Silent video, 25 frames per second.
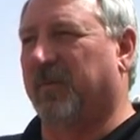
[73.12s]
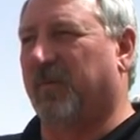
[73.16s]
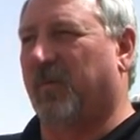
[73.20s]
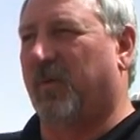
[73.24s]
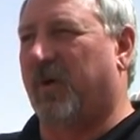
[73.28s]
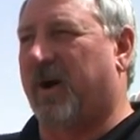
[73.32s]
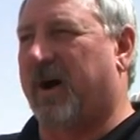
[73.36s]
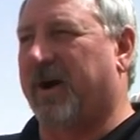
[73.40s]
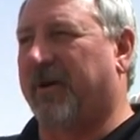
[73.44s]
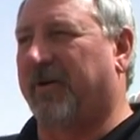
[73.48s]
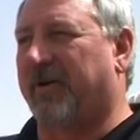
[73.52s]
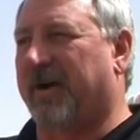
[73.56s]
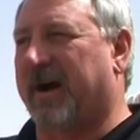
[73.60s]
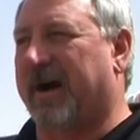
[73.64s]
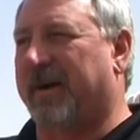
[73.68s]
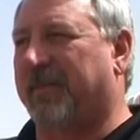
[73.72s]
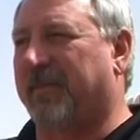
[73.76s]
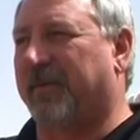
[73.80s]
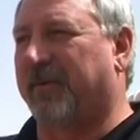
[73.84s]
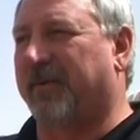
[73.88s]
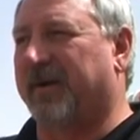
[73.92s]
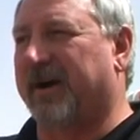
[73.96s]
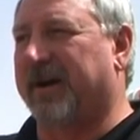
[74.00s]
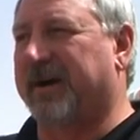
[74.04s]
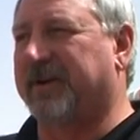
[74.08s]
Water
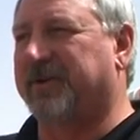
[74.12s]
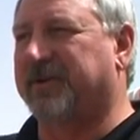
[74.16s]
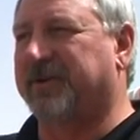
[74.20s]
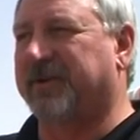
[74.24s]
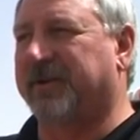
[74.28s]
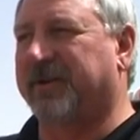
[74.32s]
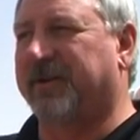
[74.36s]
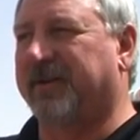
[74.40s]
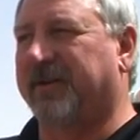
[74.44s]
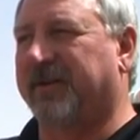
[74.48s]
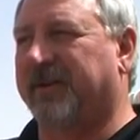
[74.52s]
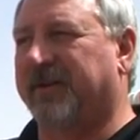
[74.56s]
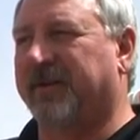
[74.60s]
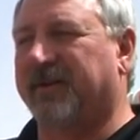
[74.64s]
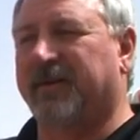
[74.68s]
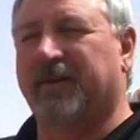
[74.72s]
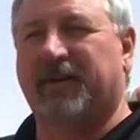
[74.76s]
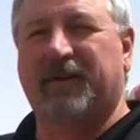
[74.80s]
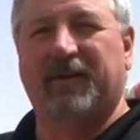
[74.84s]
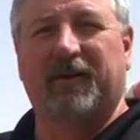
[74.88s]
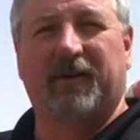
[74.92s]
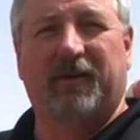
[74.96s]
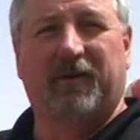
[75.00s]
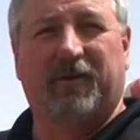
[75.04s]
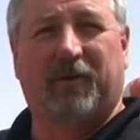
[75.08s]
operation
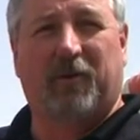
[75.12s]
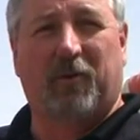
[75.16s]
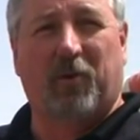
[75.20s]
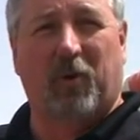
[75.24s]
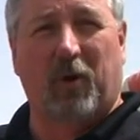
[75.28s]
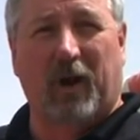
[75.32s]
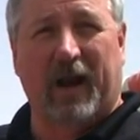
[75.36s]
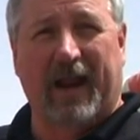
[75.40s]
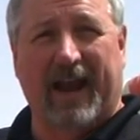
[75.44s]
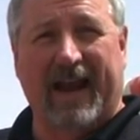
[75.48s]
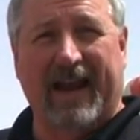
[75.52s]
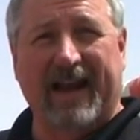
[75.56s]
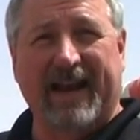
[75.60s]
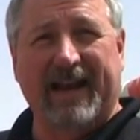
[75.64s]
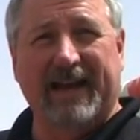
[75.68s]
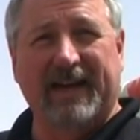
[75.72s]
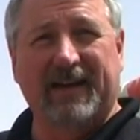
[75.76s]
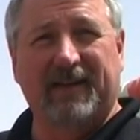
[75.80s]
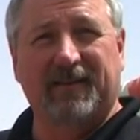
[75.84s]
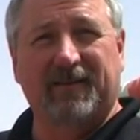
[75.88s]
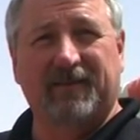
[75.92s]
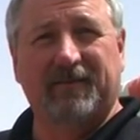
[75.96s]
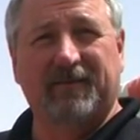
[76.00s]
or land